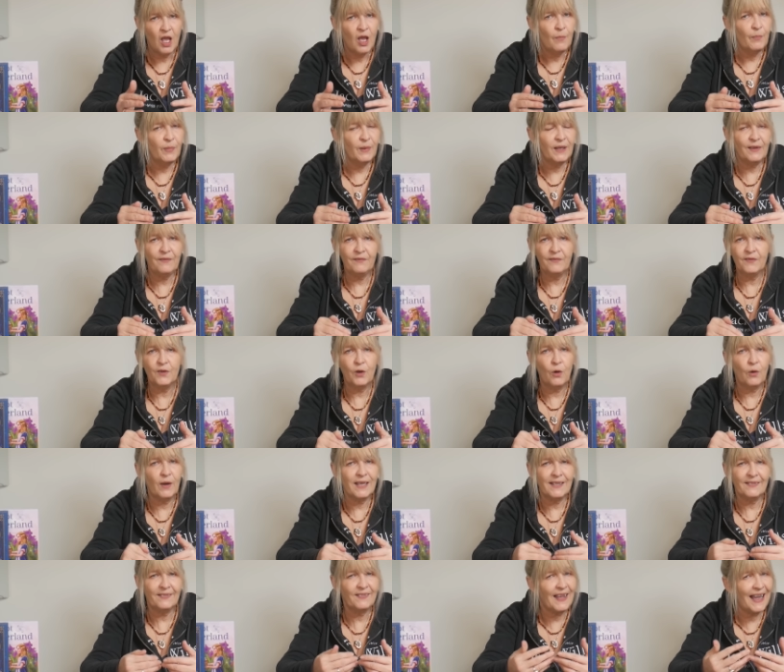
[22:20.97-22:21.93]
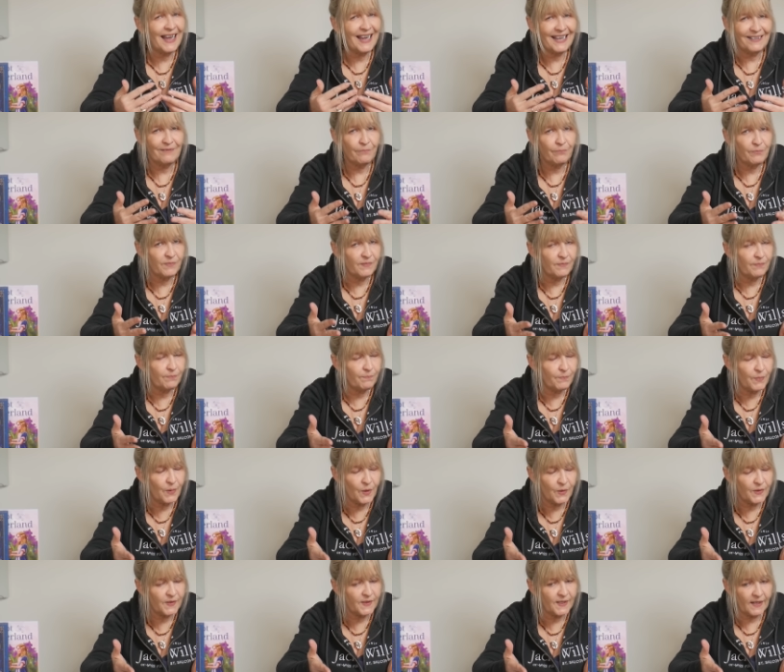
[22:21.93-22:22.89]
But if not, that
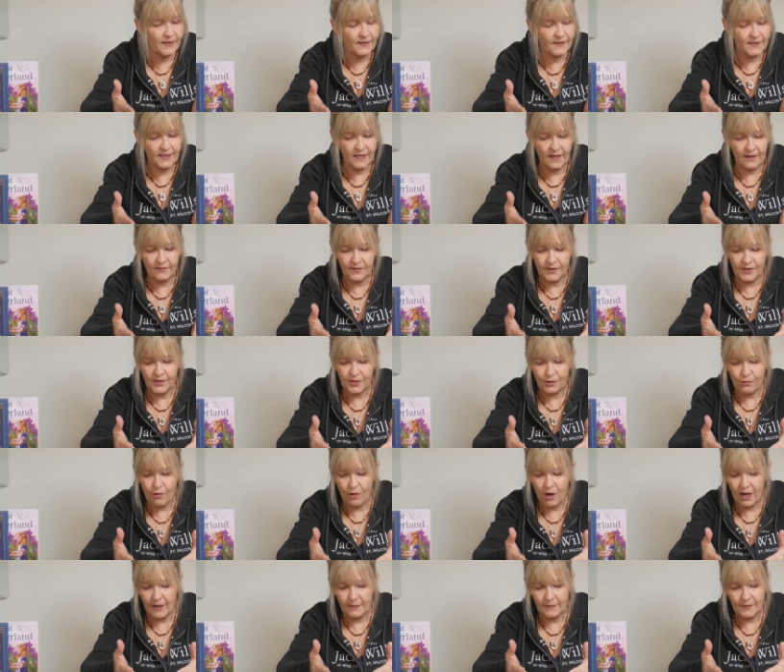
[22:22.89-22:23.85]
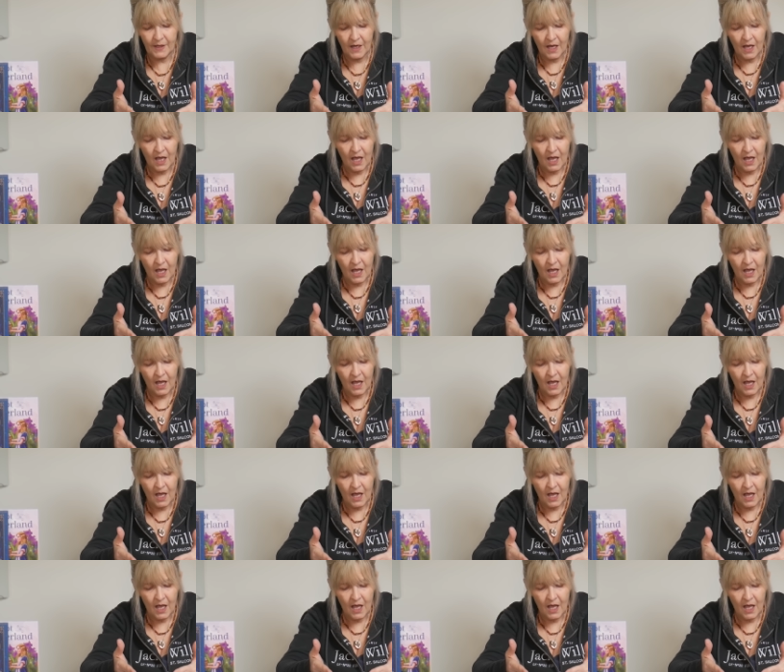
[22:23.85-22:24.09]
personality I've described.